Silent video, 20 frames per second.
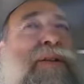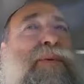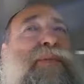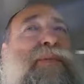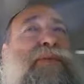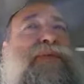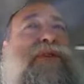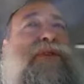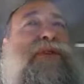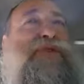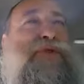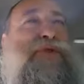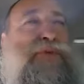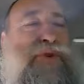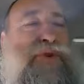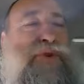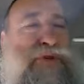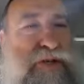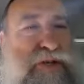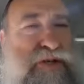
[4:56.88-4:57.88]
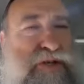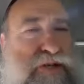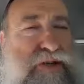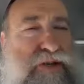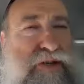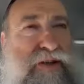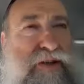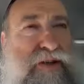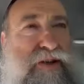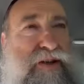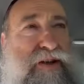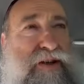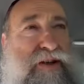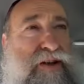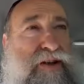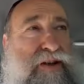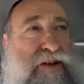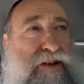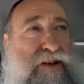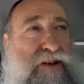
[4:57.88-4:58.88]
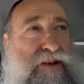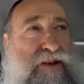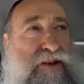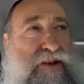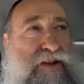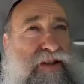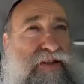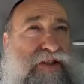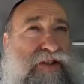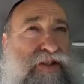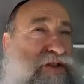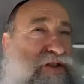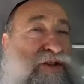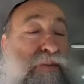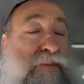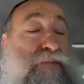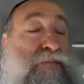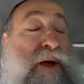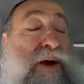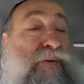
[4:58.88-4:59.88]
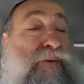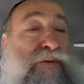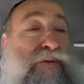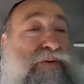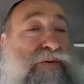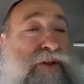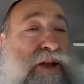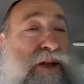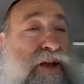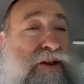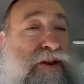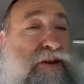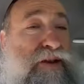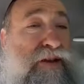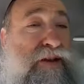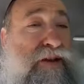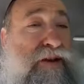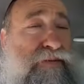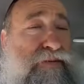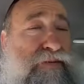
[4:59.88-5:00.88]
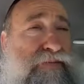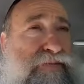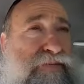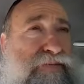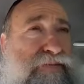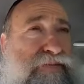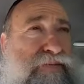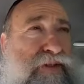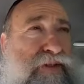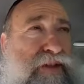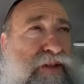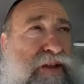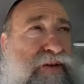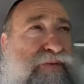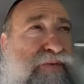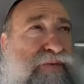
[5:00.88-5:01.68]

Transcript: them of their Jewishness. This is the power of the Chanukah. It